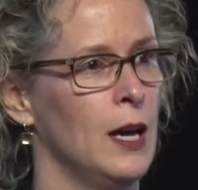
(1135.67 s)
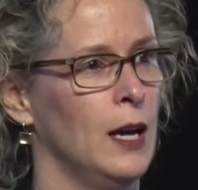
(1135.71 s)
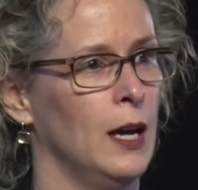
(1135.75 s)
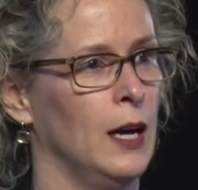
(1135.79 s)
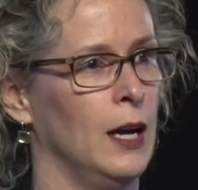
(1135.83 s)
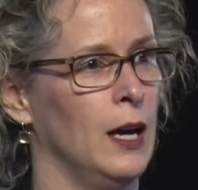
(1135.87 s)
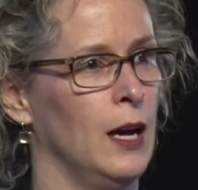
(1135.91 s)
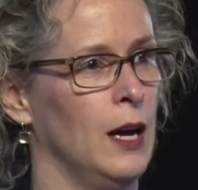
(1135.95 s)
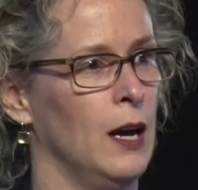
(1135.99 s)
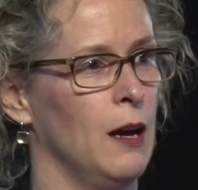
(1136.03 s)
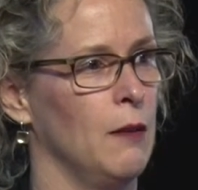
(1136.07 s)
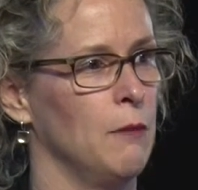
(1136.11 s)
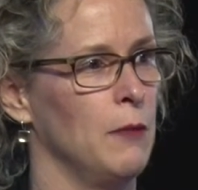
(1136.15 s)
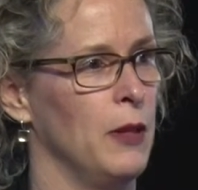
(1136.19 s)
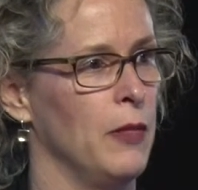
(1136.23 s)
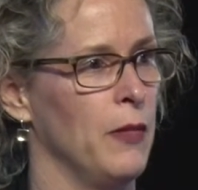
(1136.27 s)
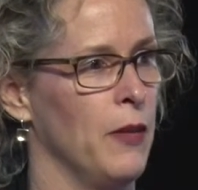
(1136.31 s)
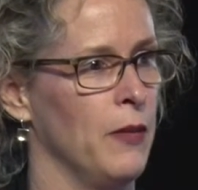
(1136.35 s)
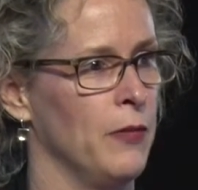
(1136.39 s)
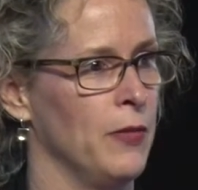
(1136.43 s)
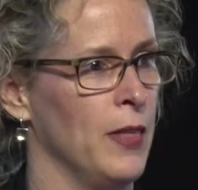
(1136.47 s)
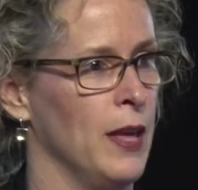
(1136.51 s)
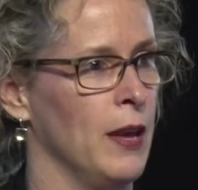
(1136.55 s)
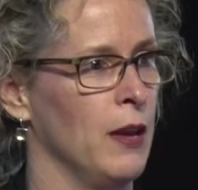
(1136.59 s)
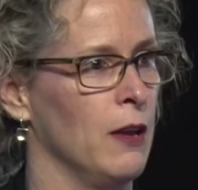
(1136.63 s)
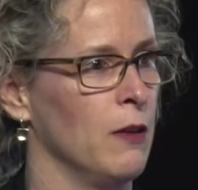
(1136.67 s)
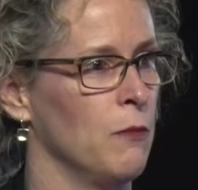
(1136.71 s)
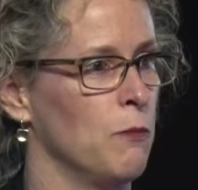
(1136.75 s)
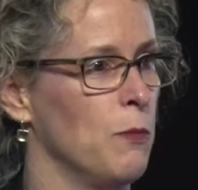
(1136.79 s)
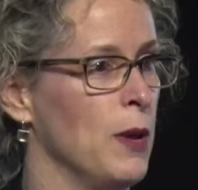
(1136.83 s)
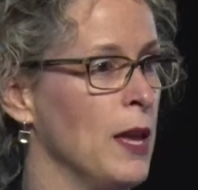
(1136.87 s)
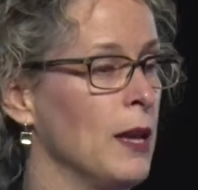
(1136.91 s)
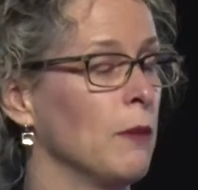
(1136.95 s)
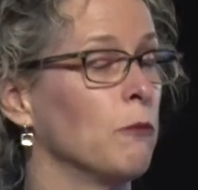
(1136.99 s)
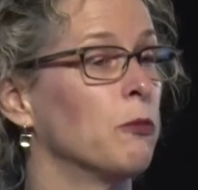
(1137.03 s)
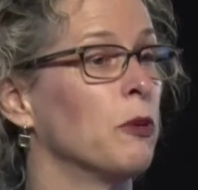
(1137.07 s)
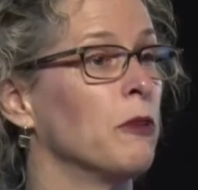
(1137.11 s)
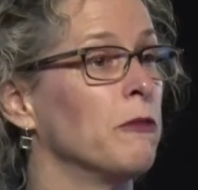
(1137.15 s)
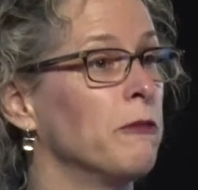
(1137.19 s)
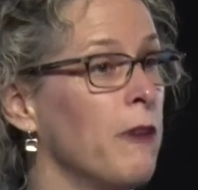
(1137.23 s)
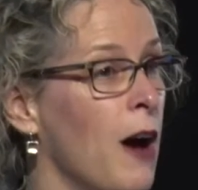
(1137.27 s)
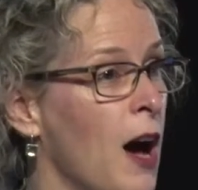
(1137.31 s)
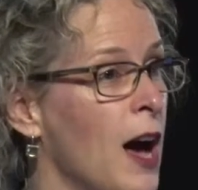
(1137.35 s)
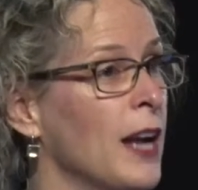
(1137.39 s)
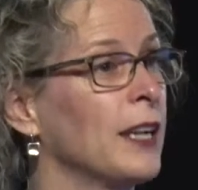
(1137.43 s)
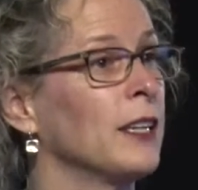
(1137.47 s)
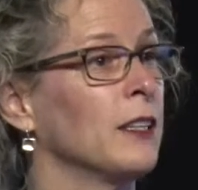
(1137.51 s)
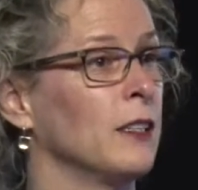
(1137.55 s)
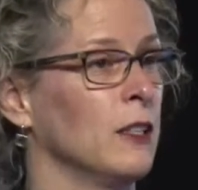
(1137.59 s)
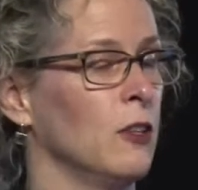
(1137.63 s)
and that they're being
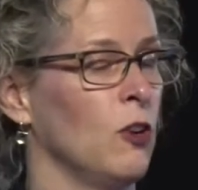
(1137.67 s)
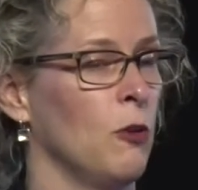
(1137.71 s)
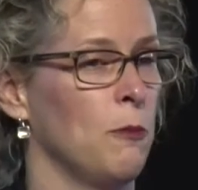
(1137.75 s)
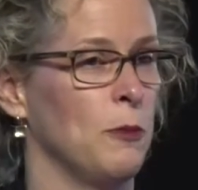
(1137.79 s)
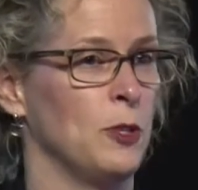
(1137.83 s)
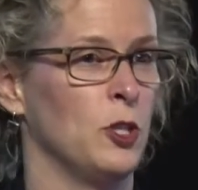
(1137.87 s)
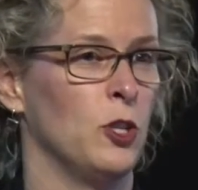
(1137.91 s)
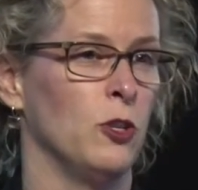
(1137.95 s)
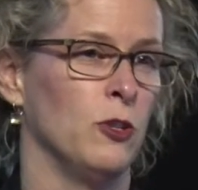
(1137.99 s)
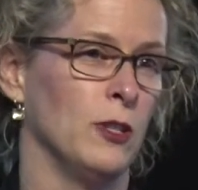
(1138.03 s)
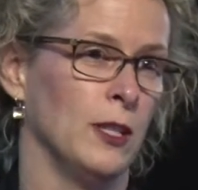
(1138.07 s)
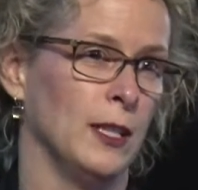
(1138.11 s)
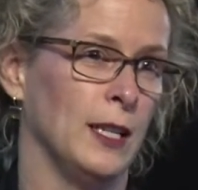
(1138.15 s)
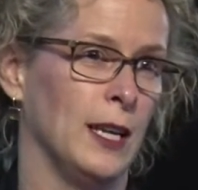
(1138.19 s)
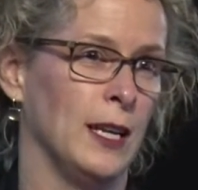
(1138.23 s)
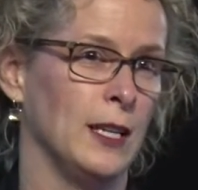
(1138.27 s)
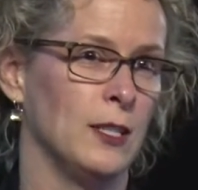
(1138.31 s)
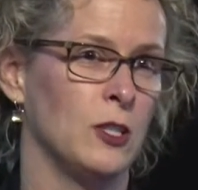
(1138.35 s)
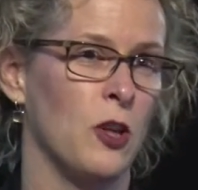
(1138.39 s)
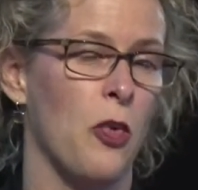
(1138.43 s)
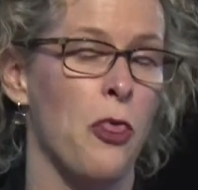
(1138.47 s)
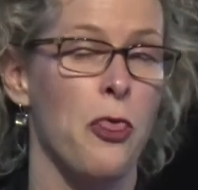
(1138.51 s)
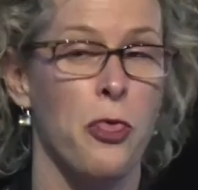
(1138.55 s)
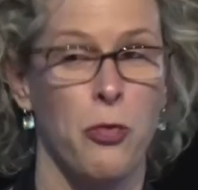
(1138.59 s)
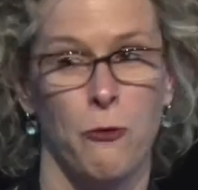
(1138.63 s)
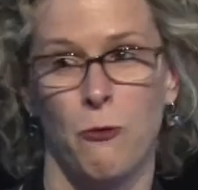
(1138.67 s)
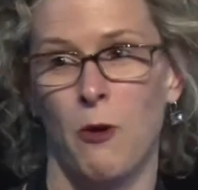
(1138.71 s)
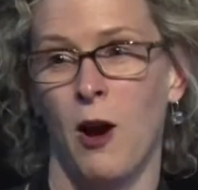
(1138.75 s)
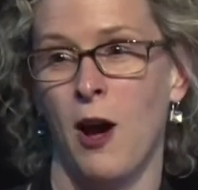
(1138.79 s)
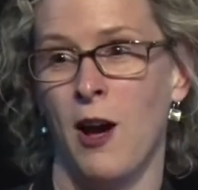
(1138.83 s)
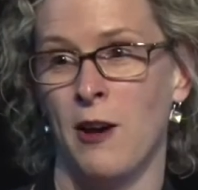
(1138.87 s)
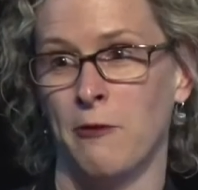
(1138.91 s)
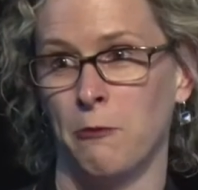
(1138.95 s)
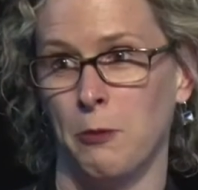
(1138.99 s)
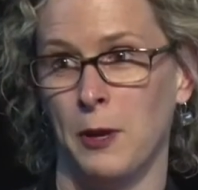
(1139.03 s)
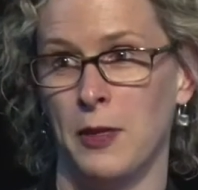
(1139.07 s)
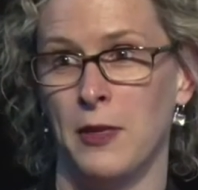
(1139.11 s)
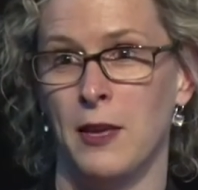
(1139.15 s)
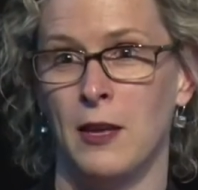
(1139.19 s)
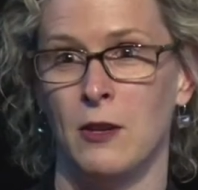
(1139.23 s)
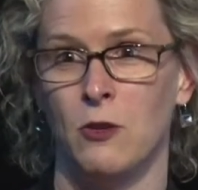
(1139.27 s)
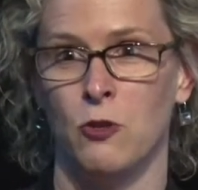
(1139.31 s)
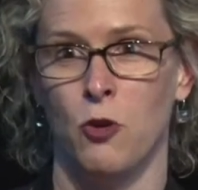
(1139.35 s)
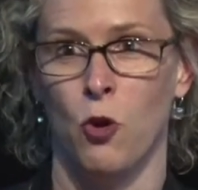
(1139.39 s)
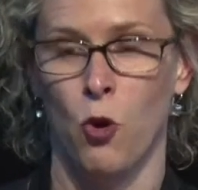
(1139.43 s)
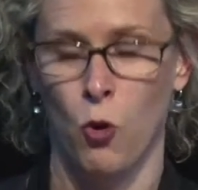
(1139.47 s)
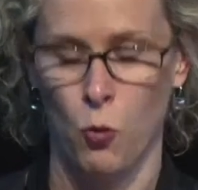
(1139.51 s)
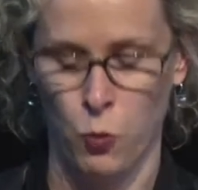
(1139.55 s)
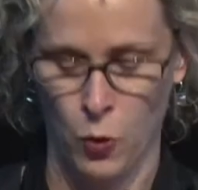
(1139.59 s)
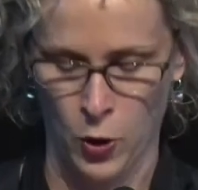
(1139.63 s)
provided an opportunity to thrive within
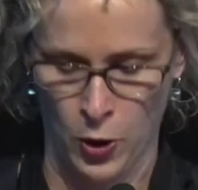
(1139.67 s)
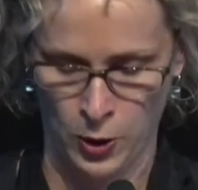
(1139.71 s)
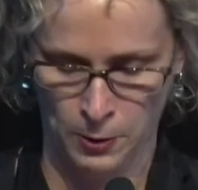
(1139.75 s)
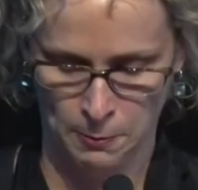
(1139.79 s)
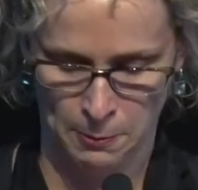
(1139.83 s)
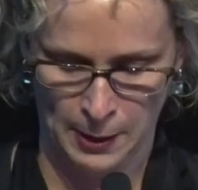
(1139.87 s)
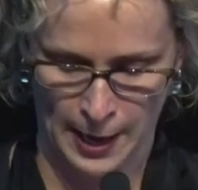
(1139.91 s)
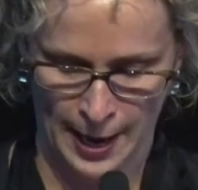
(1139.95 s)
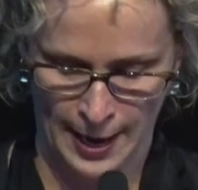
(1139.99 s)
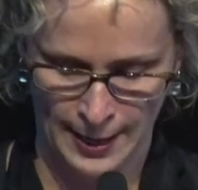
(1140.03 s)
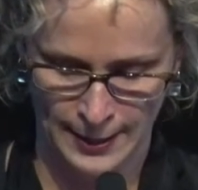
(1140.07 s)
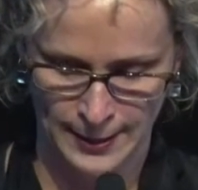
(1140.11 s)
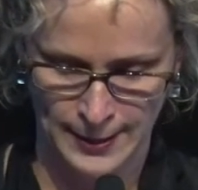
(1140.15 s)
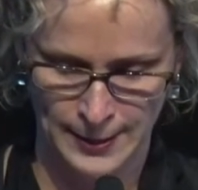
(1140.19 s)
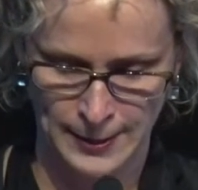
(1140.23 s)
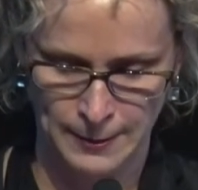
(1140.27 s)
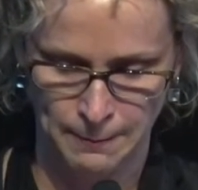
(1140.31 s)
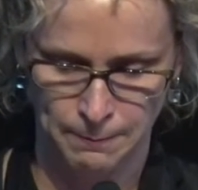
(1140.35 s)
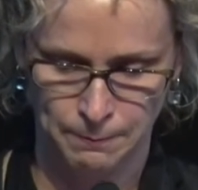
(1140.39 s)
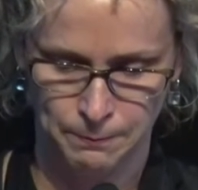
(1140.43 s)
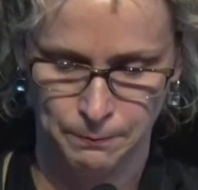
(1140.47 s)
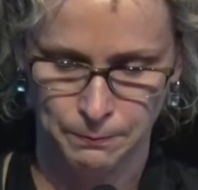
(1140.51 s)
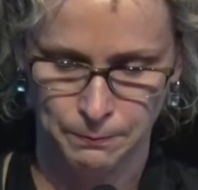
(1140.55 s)
your workplace.